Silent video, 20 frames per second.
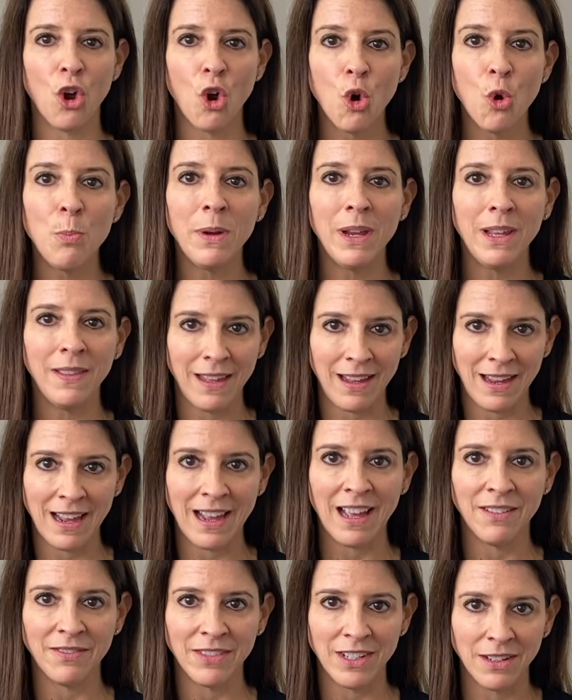hoping they
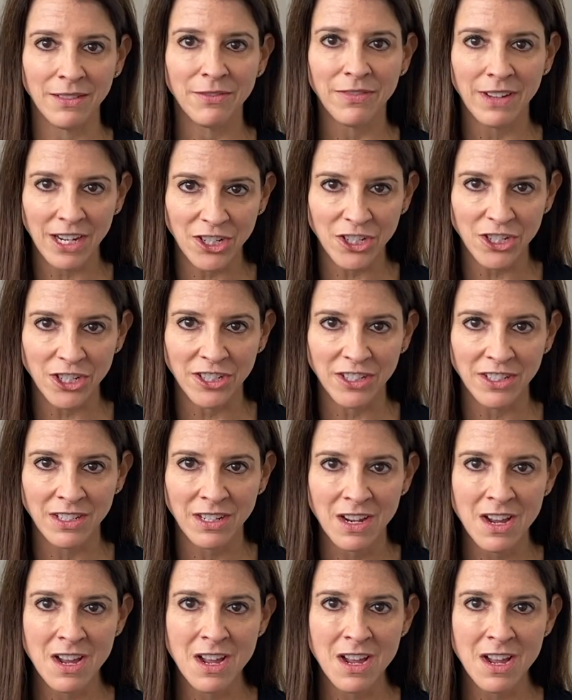have an infection,